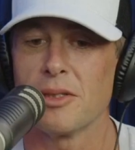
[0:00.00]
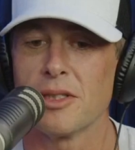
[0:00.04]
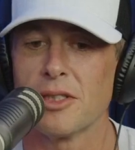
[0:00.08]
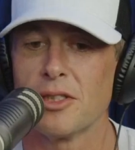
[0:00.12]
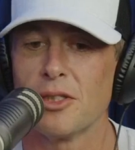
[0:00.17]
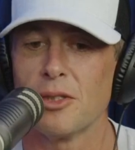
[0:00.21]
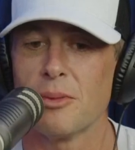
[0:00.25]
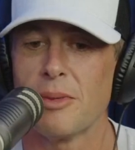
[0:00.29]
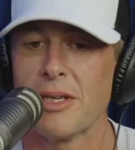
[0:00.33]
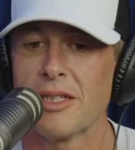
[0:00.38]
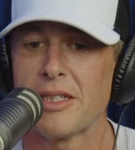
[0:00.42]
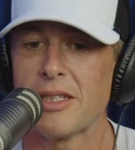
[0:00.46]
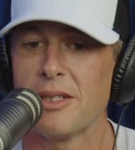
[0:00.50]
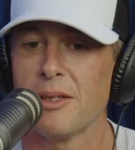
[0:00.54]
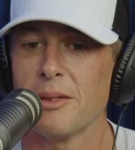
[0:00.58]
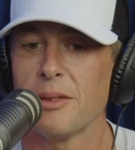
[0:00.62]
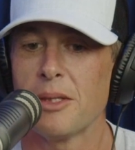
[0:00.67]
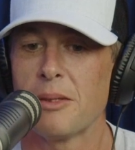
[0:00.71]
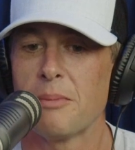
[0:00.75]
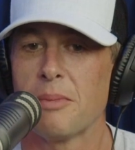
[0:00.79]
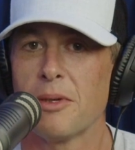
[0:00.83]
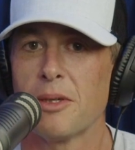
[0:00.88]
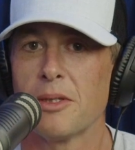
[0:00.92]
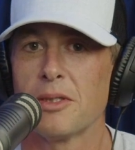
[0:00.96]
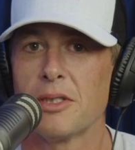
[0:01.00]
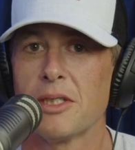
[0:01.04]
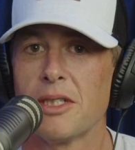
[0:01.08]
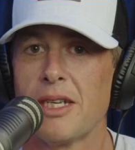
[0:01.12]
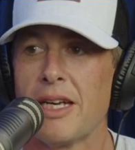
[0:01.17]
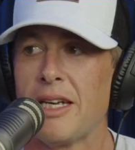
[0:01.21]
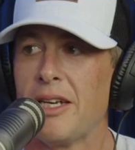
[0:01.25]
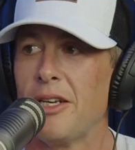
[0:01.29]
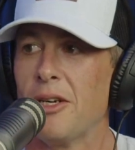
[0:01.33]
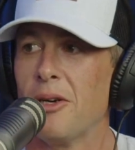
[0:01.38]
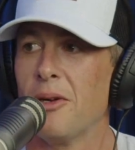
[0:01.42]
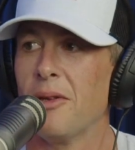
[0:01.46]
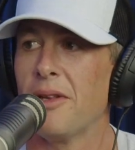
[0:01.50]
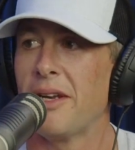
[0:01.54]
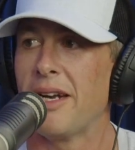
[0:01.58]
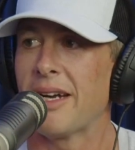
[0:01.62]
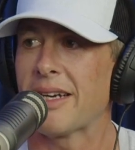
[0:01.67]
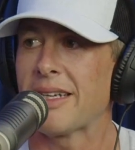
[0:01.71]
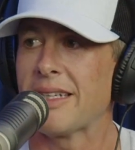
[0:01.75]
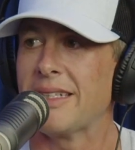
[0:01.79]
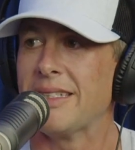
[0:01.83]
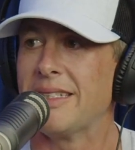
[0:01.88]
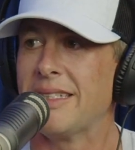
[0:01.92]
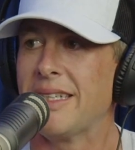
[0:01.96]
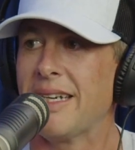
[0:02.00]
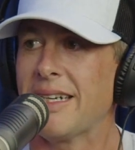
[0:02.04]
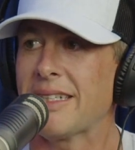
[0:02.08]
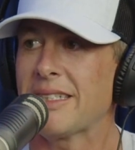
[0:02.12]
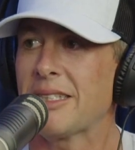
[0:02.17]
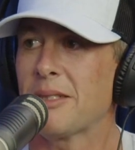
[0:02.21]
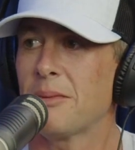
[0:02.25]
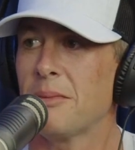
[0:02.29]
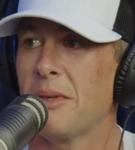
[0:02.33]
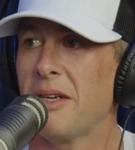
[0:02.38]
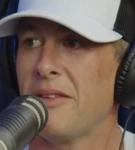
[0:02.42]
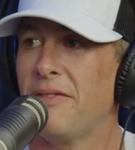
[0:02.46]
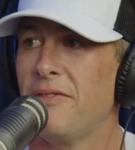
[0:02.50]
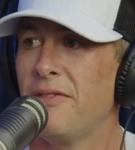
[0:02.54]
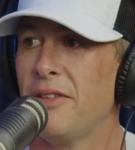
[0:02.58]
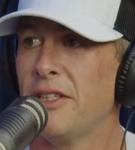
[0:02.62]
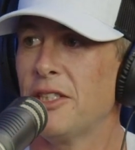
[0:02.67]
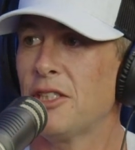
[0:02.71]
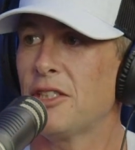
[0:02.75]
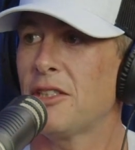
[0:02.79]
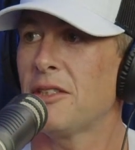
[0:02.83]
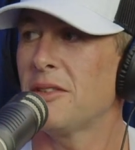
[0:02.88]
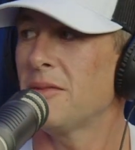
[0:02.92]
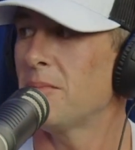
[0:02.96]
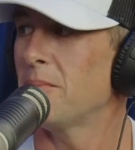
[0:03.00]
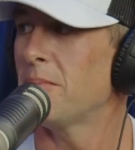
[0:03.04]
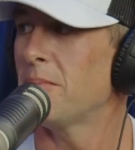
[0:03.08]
you because you're about the only person I know that I can text my fish